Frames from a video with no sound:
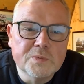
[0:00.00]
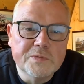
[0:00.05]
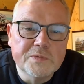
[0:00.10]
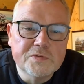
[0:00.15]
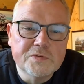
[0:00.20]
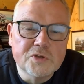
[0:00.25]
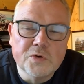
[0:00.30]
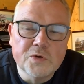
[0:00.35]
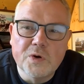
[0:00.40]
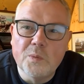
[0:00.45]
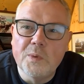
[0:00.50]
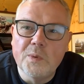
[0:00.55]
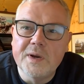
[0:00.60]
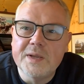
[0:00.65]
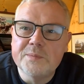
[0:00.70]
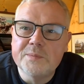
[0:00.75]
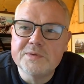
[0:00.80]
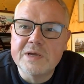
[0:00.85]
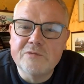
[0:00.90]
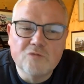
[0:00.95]
with Stuart
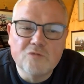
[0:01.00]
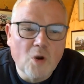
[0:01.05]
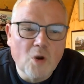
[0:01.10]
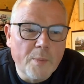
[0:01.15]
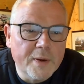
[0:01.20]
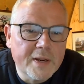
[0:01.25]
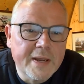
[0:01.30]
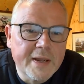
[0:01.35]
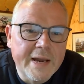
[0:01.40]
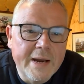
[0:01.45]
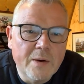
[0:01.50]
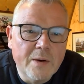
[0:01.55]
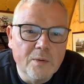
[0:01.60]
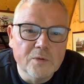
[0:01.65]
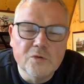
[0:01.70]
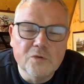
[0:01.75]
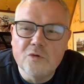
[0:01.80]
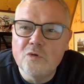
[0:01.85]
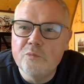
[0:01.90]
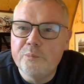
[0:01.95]
Williams and Robert Carroll,
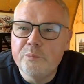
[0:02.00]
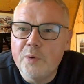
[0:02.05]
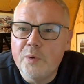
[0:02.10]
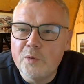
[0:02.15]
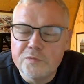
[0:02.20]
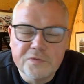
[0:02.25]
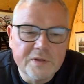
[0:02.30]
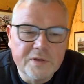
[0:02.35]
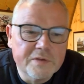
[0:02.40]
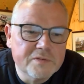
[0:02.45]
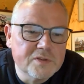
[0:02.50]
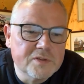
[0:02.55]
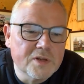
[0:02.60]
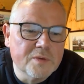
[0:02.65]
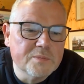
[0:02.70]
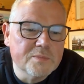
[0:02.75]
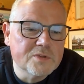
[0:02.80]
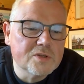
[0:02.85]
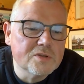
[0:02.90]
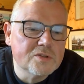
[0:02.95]
who both had
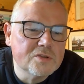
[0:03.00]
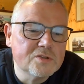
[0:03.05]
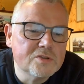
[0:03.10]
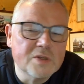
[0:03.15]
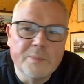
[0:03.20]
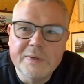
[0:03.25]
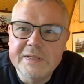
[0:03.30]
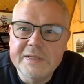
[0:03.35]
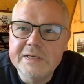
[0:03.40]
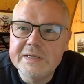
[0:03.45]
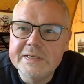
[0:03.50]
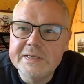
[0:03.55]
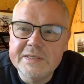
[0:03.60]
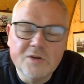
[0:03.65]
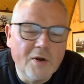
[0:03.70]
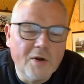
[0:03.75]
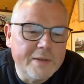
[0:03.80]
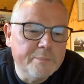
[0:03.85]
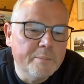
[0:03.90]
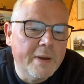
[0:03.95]
similarly
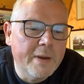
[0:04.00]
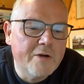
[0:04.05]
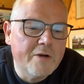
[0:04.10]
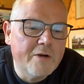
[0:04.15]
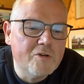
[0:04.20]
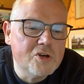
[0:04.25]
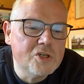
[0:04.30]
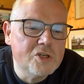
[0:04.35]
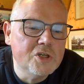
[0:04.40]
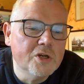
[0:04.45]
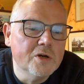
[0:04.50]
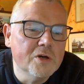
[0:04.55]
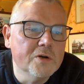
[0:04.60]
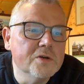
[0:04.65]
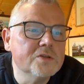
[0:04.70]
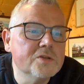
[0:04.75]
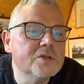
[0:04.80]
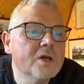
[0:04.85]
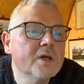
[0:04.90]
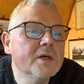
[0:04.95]
nightmarish
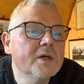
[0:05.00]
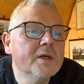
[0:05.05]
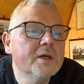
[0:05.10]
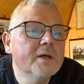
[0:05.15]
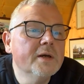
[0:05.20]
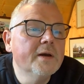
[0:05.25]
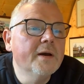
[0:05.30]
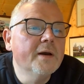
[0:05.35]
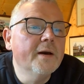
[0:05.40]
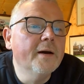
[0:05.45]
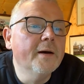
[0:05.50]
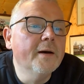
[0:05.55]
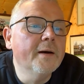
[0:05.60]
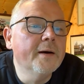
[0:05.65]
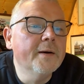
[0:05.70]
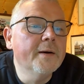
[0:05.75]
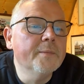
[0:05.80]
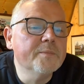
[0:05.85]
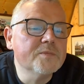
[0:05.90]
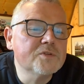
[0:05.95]
years.
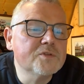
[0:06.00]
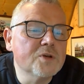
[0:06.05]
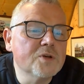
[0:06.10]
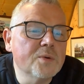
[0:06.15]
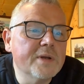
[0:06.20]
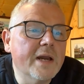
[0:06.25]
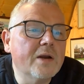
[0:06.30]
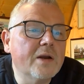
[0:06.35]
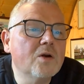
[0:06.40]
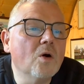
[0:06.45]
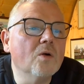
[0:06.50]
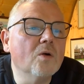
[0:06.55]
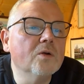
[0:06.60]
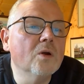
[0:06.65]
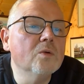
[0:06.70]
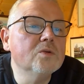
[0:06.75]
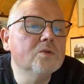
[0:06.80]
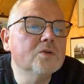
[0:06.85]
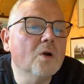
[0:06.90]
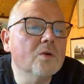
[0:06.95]
So yeah, got
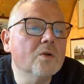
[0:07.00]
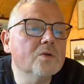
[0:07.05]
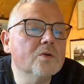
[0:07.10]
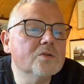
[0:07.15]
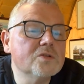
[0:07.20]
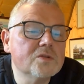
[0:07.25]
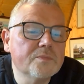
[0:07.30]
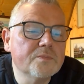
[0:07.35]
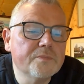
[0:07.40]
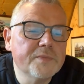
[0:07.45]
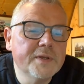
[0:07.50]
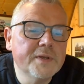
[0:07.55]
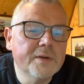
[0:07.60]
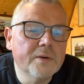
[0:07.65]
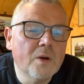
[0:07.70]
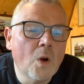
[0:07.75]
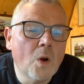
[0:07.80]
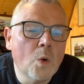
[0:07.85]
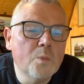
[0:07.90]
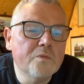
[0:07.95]
no dollars.
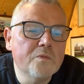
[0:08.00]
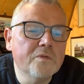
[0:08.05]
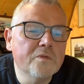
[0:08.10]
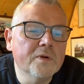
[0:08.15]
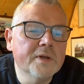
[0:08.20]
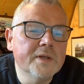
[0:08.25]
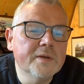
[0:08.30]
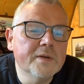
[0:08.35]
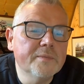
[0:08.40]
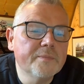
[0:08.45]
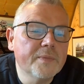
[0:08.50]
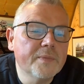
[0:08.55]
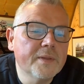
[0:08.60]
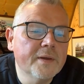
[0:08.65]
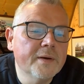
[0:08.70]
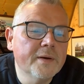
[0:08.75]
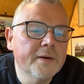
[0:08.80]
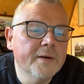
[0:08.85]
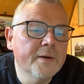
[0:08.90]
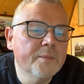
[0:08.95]
Hopefully,
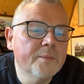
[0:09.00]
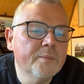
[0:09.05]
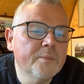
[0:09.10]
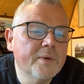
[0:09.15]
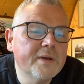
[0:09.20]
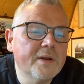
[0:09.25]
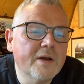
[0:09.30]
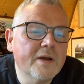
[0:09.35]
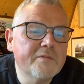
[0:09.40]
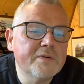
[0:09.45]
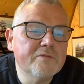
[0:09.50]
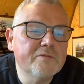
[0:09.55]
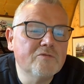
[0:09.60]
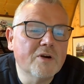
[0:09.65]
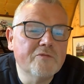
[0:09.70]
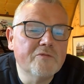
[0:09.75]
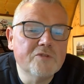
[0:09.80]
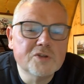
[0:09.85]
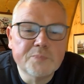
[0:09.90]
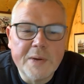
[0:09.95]
having
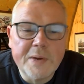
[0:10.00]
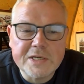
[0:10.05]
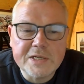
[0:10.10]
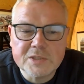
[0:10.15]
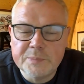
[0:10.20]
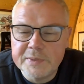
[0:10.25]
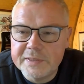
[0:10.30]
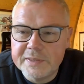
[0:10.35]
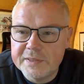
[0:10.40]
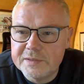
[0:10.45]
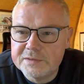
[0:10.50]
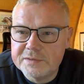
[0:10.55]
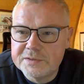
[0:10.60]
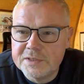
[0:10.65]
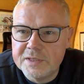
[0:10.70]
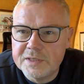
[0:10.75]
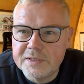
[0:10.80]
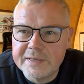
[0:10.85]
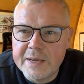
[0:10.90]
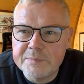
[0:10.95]
run respectably
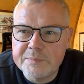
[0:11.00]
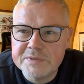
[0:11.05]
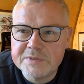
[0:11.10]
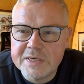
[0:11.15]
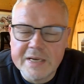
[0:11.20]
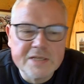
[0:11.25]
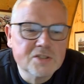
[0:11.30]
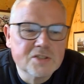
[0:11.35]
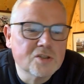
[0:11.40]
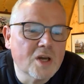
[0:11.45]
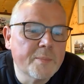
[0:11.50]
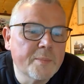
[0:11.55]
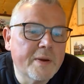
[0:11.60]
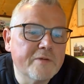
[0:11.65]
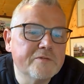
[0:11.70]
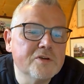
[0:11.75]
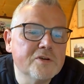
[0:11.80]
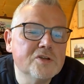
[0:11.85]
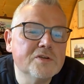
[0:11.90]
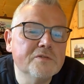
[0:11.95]
at Kempton last time
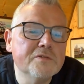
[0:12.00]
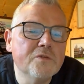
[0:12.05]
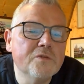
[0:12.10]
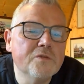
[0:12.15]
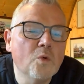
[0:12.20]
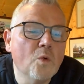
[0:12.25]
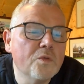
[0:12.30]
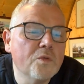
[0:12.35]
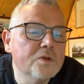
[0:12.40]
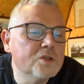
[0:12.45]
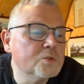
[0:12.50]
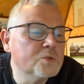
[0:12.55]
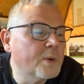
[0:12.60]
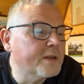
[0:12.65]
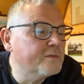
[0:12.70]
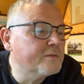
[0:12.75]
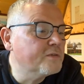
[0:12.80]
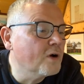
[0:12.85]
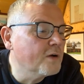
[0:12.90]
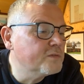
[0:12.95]
out, finishing fourth at
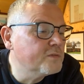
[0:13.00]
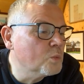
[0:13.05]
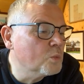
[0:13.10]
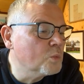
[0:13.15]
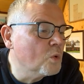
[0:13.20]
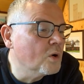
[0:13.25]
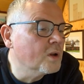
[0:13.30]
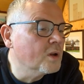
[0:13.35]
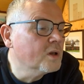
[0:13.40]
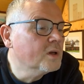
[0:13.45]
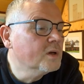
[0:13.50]
25-1,